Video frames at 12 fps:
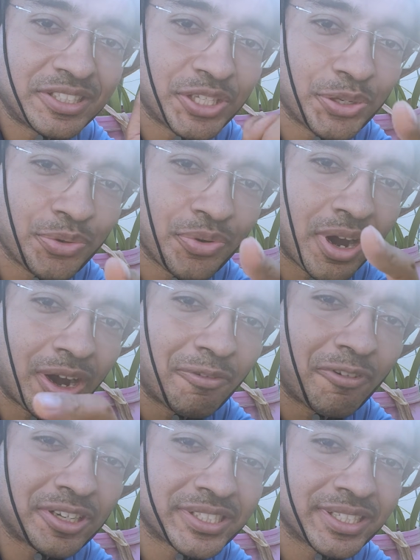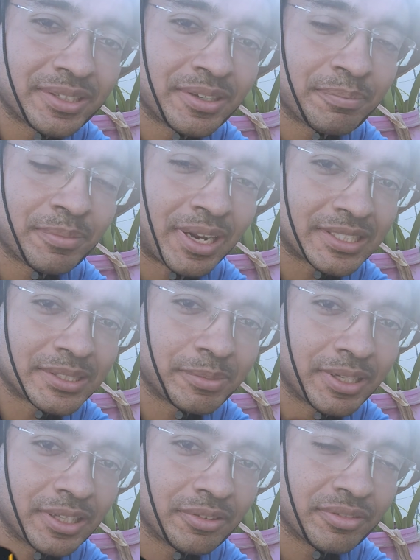you are watching Plants by
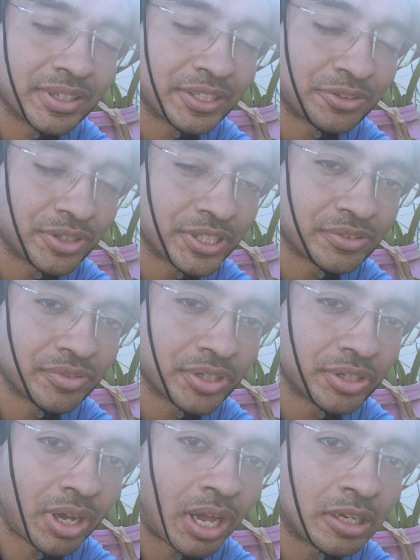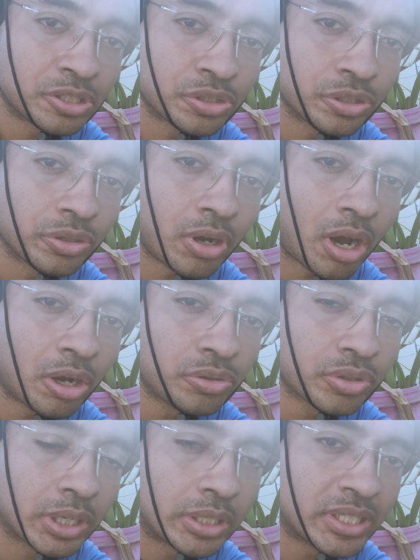Love. In today's video, I'll show you how you
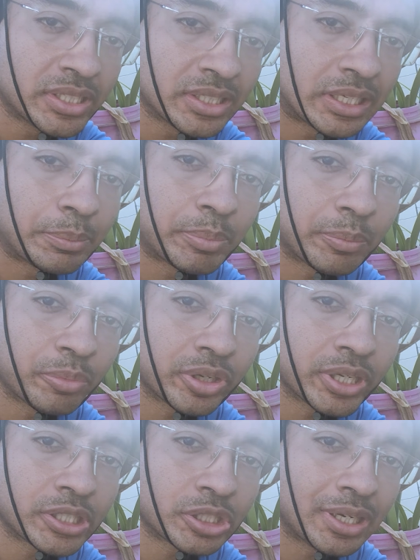can easily propagate your